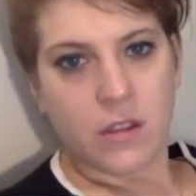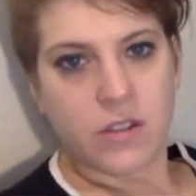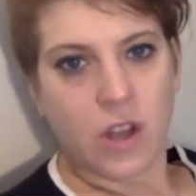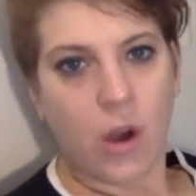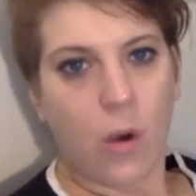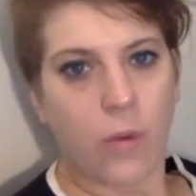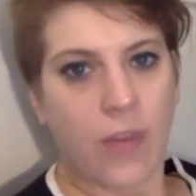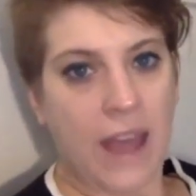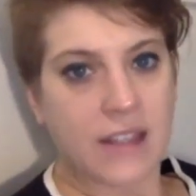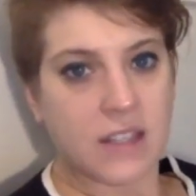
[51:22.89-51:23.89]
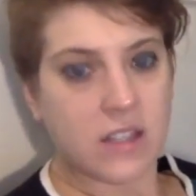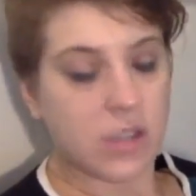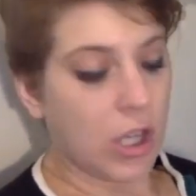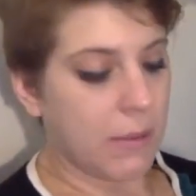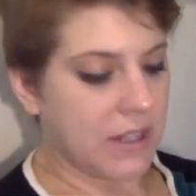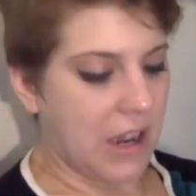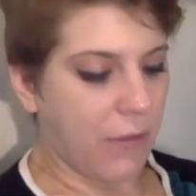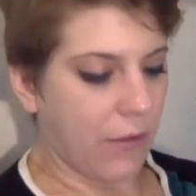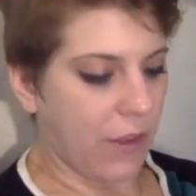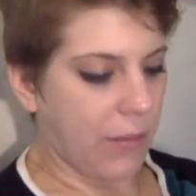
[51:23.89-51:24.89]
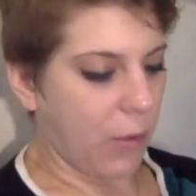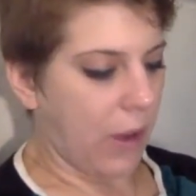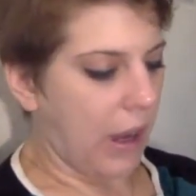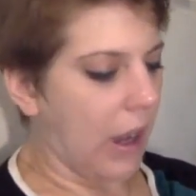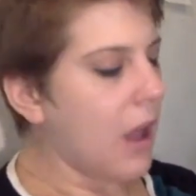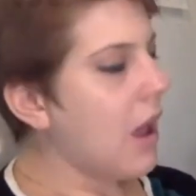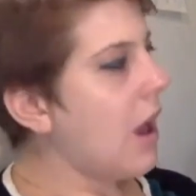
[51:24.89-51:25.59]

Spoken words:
So that's going to be a tough one for them to win.